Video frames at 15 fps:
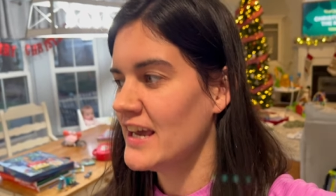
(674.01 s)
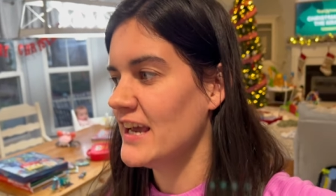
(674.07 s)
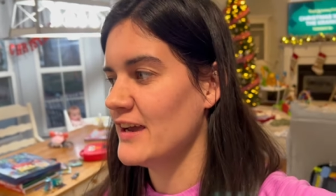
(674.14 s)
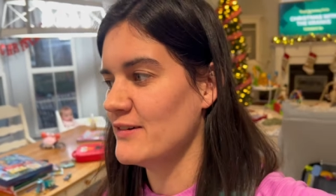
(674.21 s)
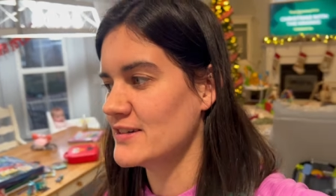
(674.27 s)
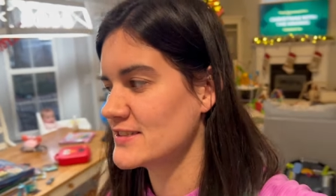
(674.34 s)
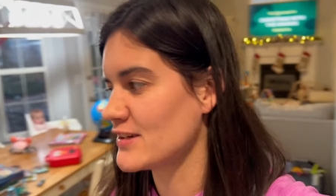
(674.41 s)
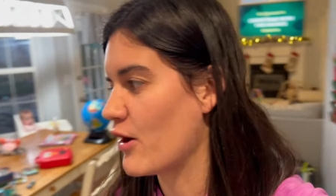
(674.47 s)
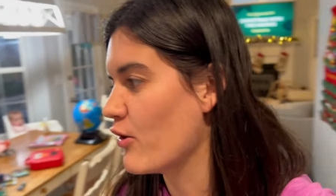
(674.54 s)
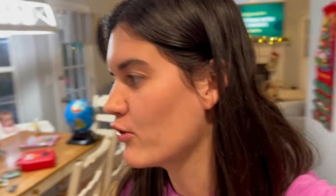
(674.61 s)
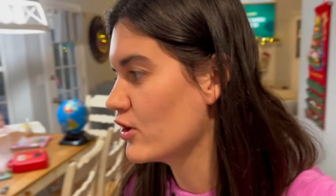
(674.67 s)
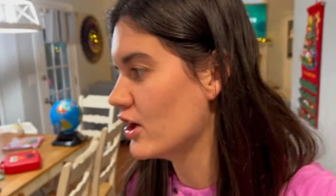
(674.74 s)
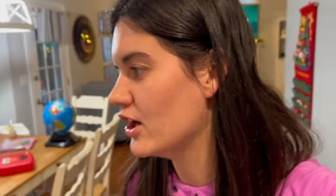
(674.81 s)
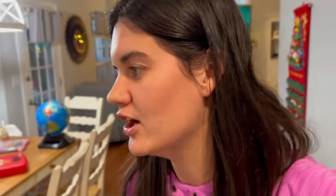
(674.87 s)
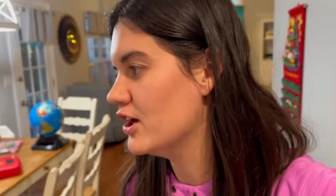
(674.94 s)
It was so
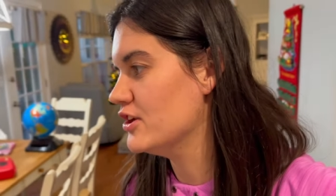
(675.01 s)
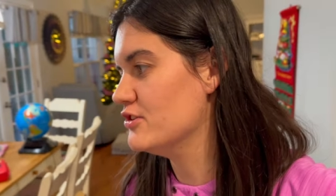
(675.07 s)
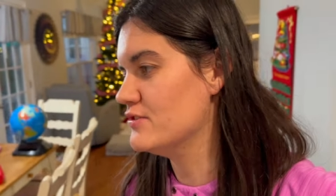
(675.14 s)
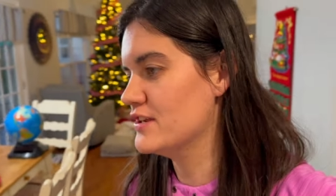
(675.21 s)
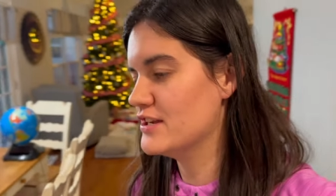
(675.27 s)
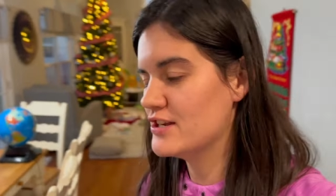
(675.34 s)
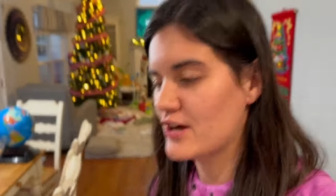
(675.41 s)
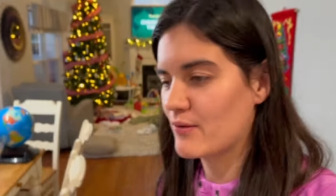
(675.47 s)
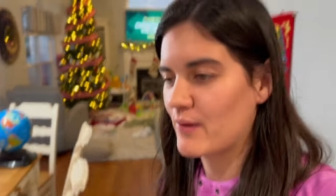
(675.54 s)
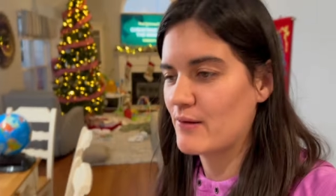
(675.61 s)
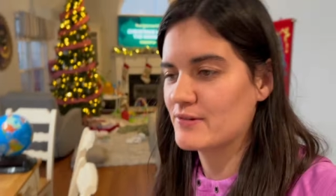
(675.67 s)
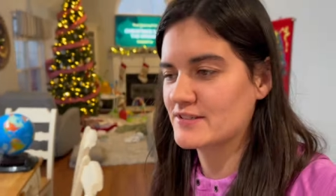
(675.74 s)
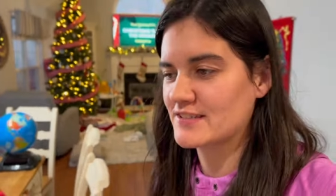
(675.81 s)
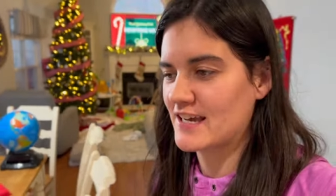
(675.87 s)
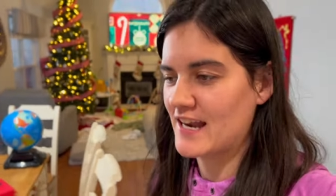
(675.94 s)
good. You didn't know what
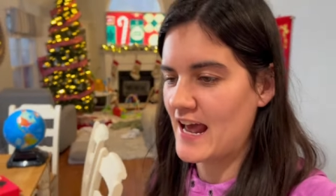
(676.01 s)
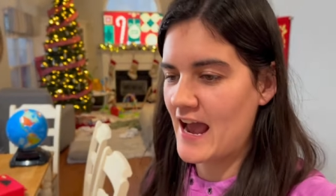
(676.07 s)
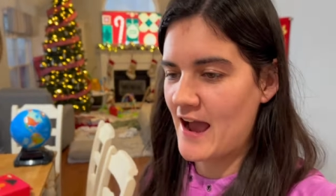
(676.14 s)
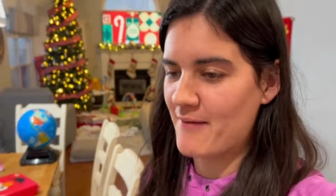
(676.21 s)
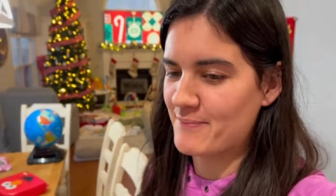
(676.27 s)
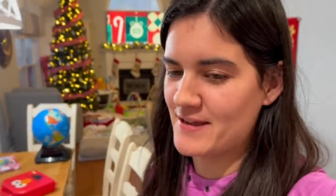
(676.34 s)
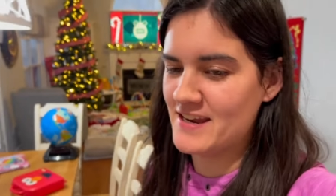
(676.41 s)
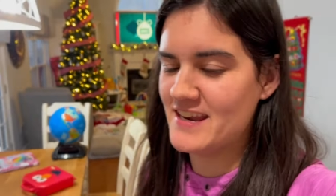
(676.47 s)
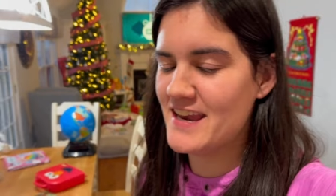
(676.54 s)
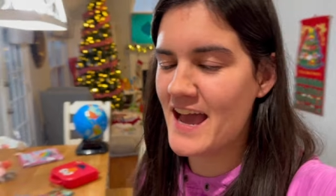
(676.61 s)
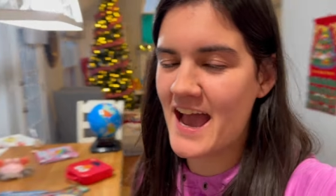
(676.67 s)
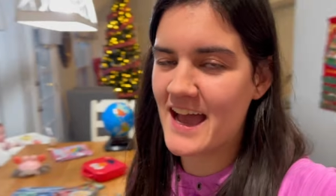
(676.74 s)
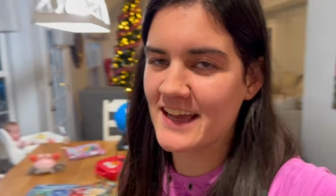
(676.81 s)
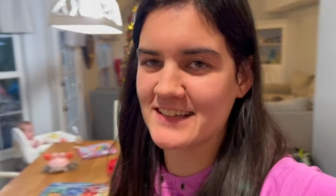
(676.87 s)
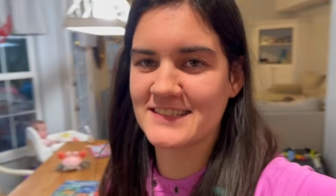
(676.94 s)
was going to happen
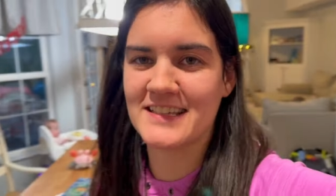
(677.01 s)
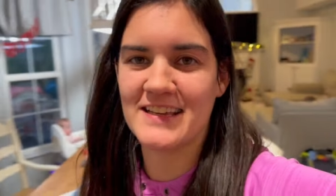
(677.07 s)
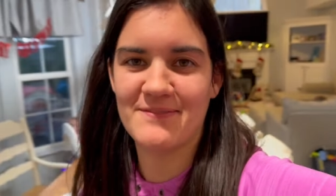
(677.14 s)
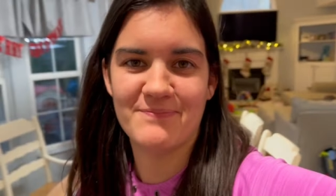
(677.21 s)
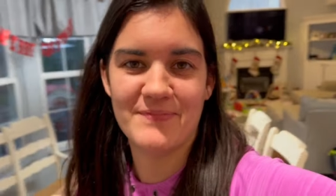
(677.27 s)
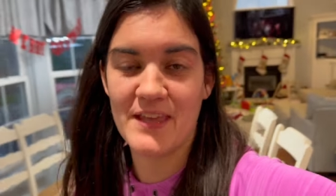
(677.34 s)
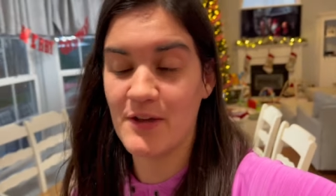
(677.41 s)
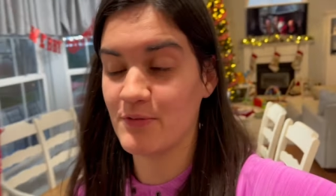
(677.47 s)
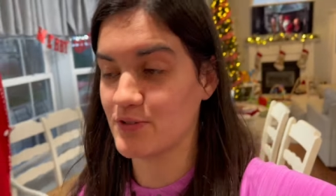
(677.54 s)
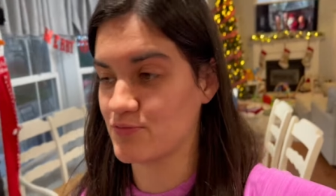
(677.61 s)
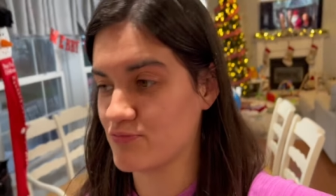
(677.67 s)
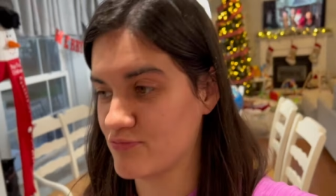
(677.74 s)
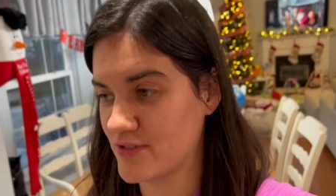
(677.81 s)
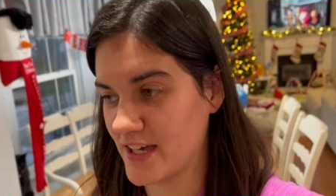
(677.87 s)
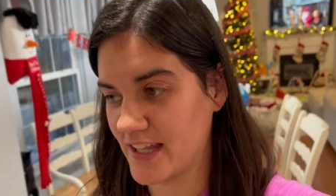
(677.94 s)
next. It was
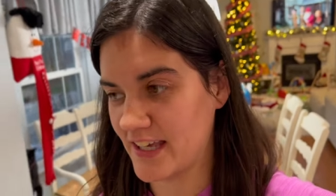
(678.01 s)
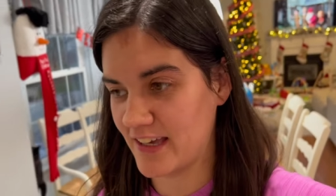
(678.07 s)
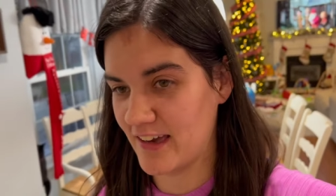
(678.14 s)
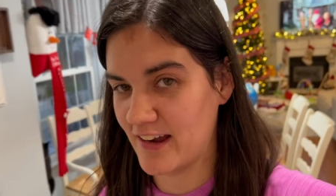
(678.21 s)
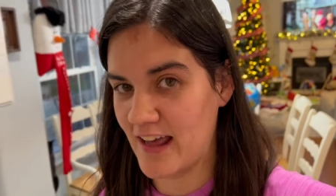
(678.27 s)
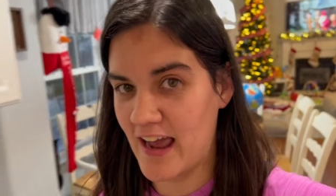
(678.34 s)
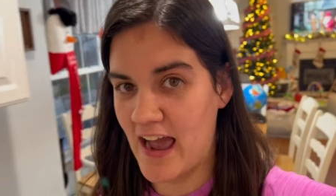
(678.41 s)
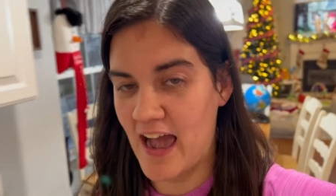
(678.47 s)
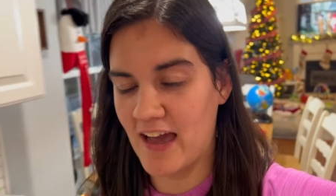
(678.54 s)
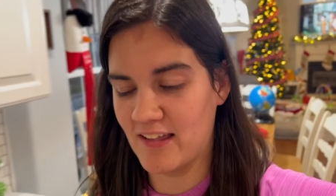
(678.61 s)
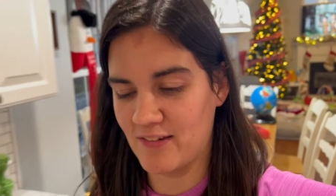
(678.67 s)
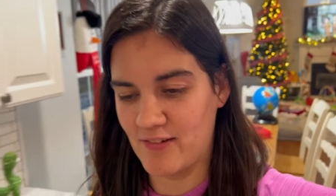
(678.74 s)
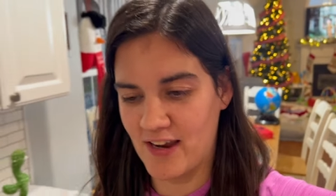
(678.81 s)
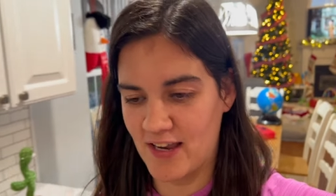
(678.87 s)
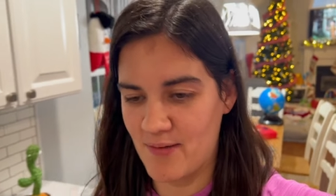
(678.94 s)
really good. I highly
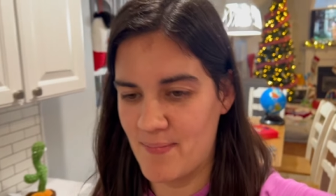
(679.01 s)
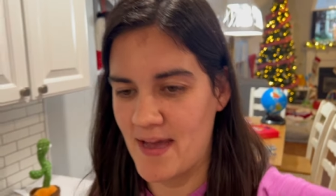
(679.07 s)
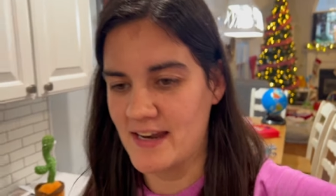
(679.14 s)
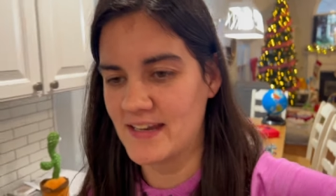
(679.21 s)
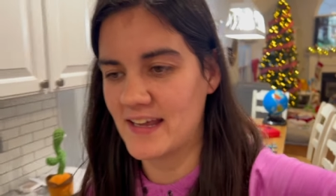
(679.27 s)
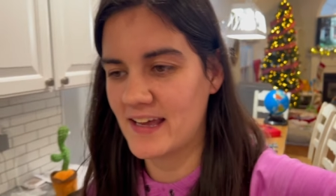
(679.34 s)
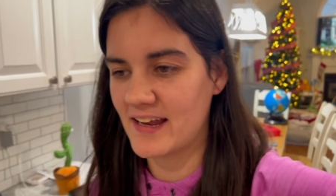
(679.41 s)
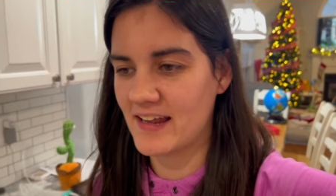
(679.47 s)
recommend it.